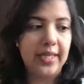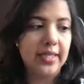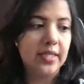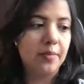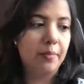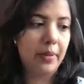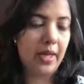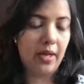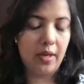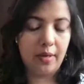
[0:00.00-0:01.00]
that is
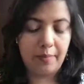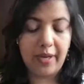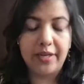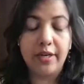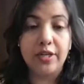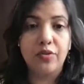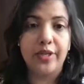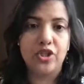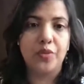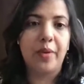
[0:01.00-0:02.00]

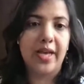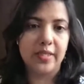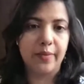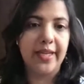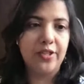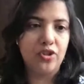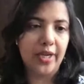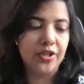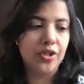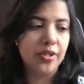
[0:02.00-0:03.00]
platelet-rich plasma
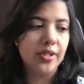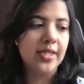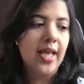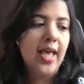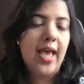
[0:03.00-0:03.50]
injections,